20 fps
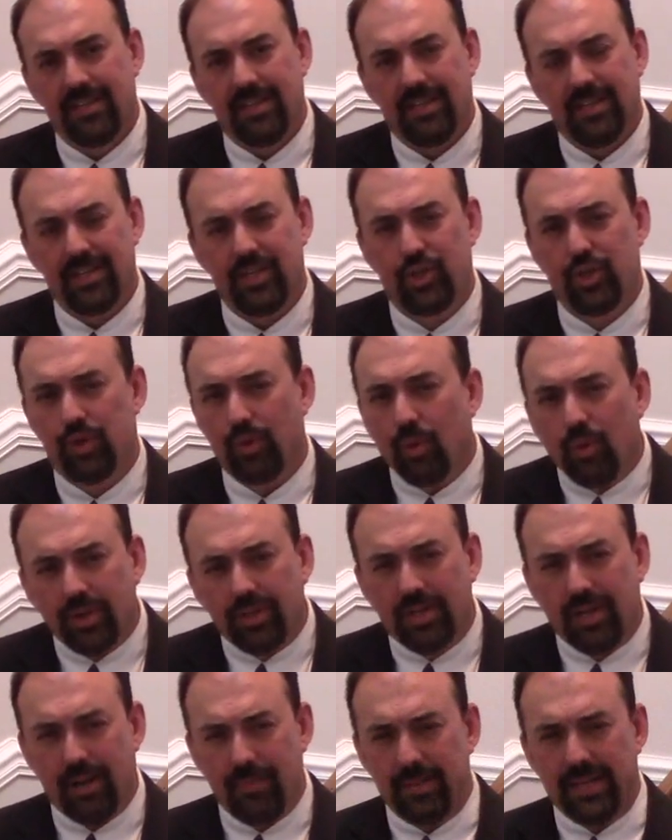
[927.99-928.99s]
and
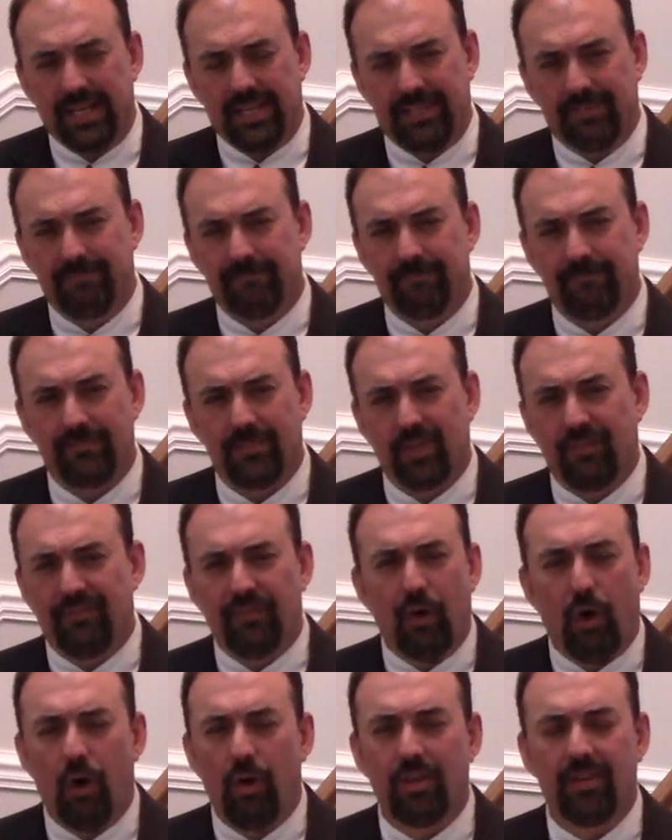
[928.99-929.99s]
shortcoming, the
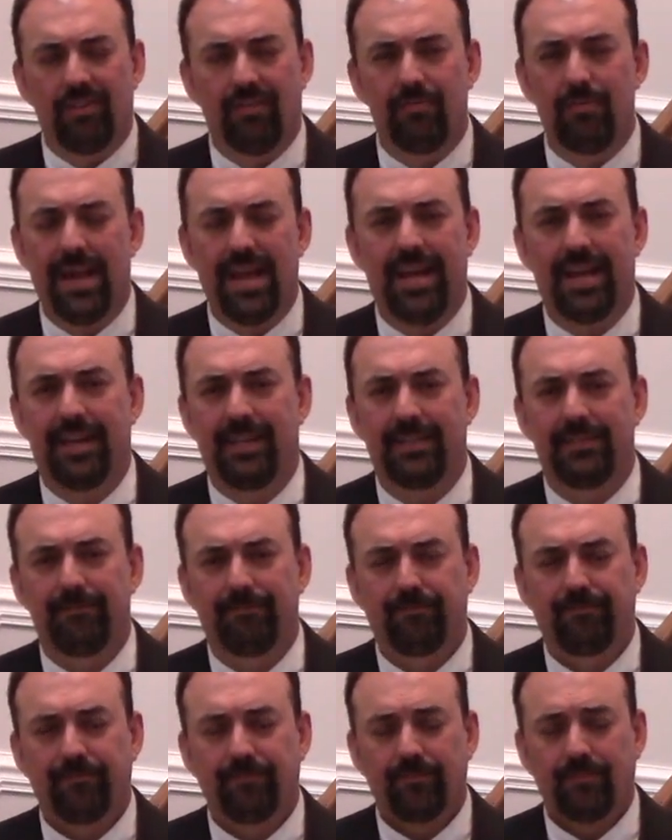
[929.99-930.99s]
fall of
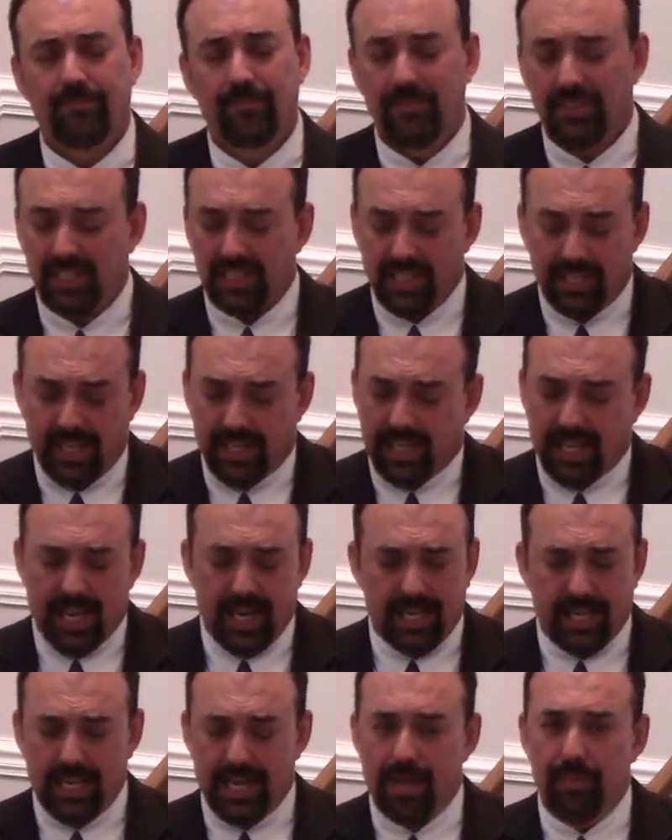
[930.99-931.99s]
man, that
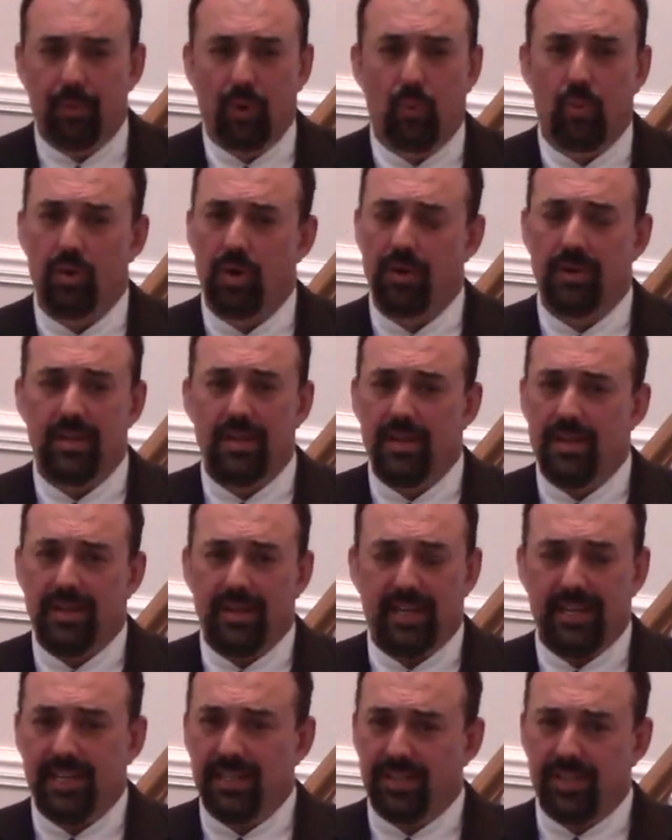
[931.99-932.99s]
Cain and Abel were
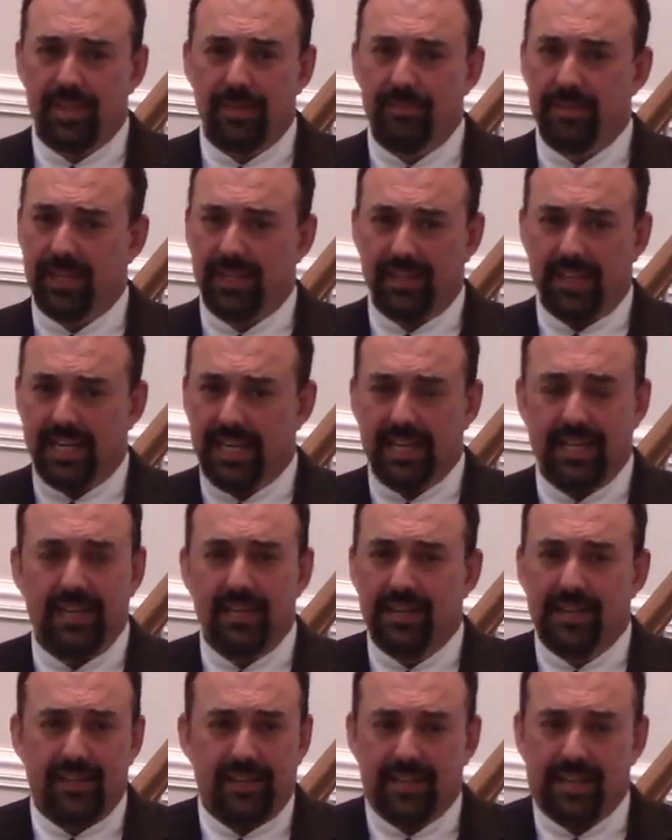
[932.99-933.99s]

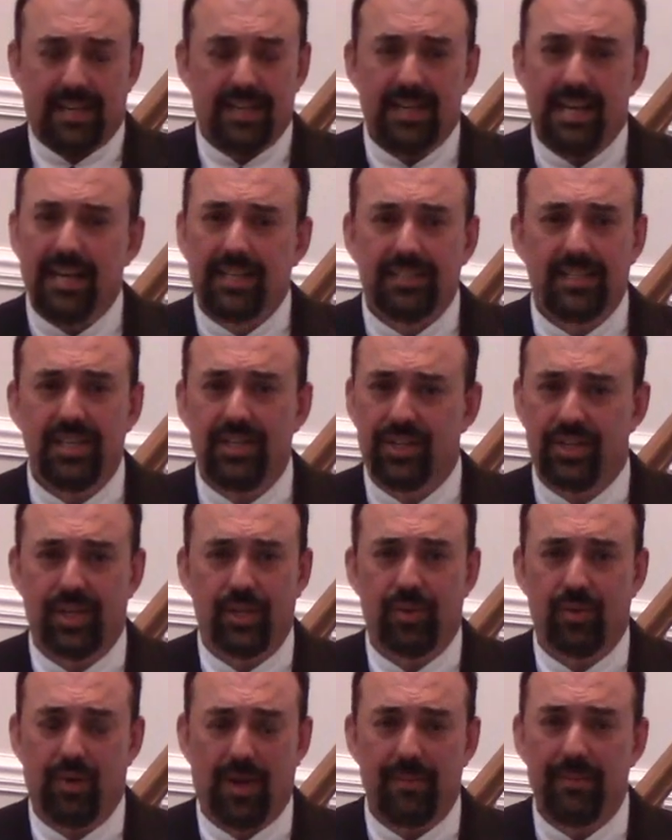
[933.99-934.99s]
intimately connected to.